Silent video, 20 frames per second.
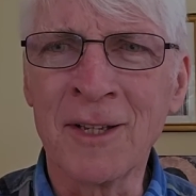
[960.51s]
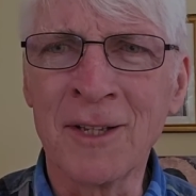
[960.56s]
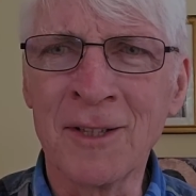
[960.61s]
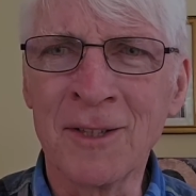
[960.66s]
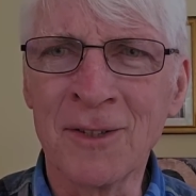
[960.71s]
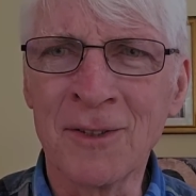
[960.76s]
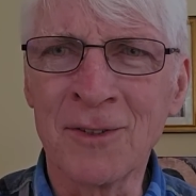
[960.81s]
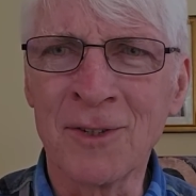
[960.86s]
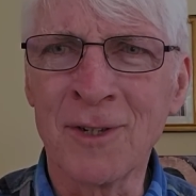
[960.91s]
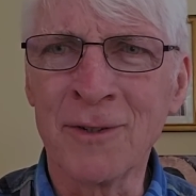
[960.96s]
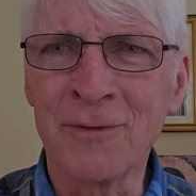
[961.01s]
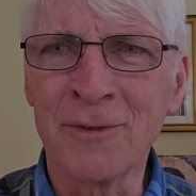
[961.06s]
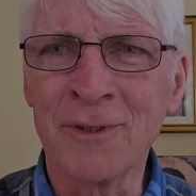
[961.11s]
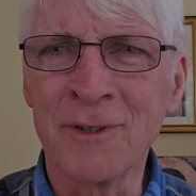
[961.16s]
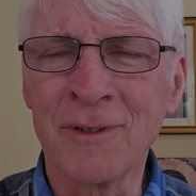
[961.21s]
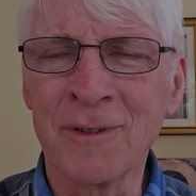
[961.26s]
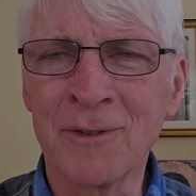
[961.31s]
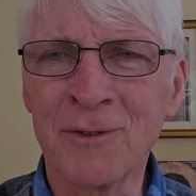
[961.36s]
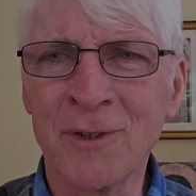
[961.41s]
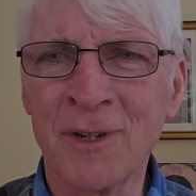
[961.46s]
in the suffering
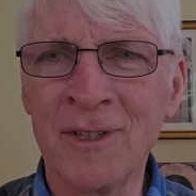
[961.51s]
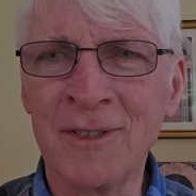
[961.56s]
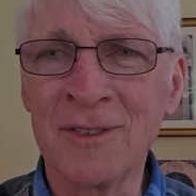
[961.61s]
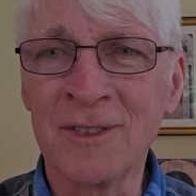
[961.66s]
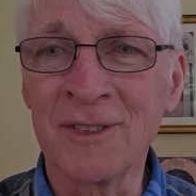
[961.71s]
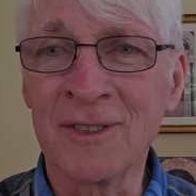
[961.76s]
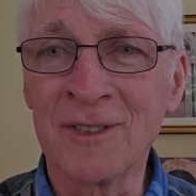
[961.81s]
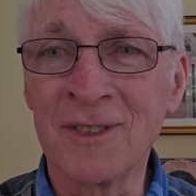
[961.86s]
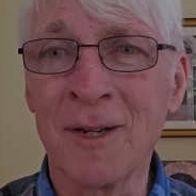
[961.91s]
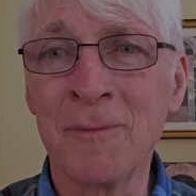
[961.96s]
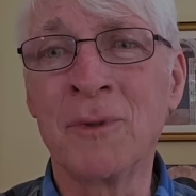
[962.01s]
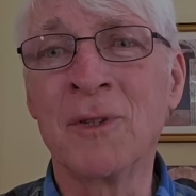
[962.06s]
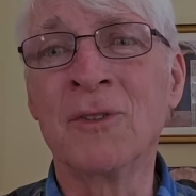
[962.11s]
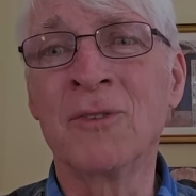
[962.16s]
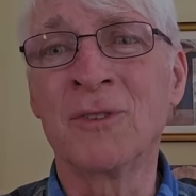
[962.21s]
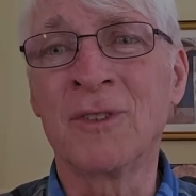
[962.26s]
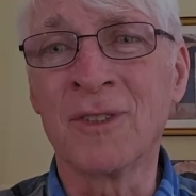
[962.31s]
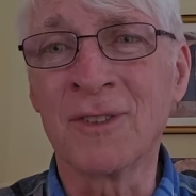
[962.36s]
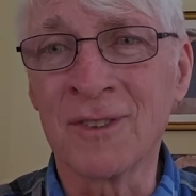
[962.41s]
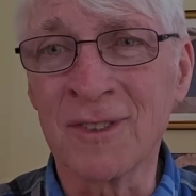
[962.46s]
of Christ except
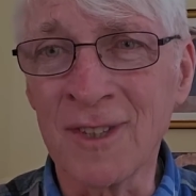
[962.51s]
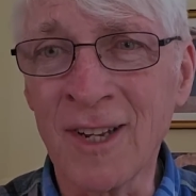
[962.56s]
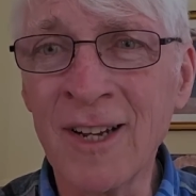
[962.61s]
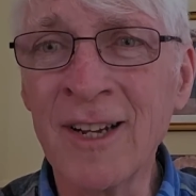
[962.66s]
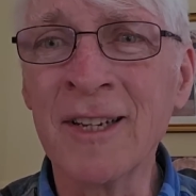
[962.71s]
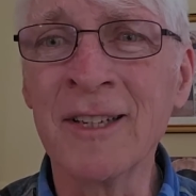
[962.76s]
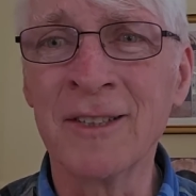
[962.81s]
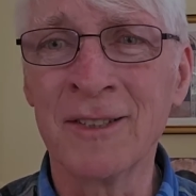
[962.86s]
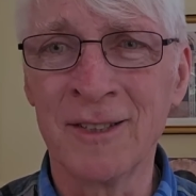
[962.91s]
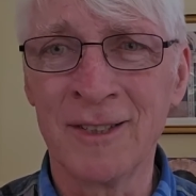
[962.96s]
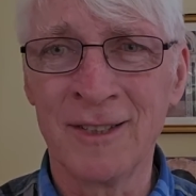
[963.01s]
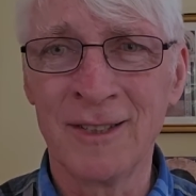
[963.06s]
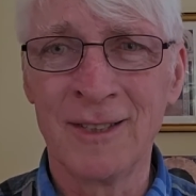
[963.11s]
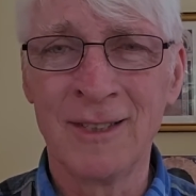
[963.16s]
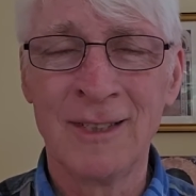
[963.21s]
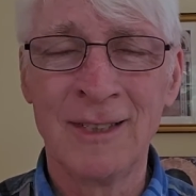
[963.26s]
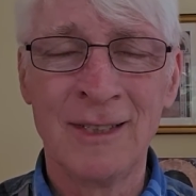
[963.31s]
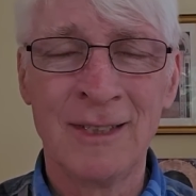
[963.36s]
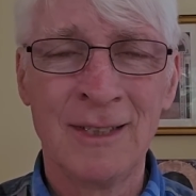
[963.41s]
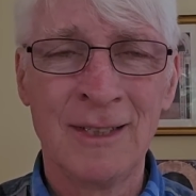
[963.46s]
his desire
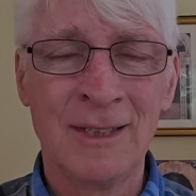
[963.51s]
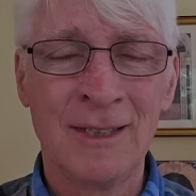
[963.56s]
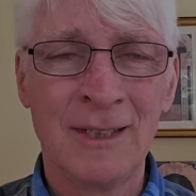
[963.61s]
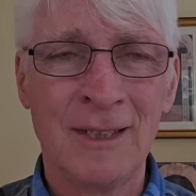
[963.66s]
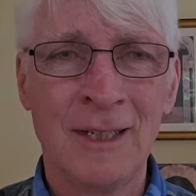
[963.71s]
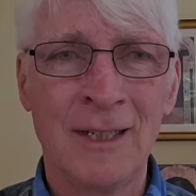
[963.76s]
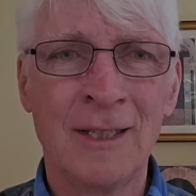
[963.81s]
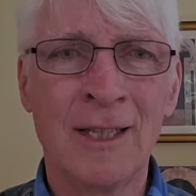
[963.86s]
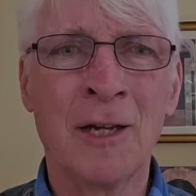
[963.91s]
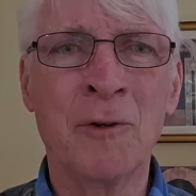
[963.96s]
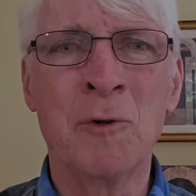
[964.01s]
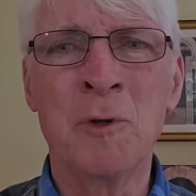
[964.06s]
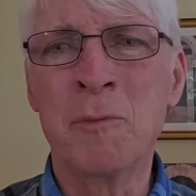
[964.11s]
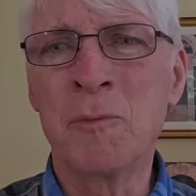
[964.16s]
that we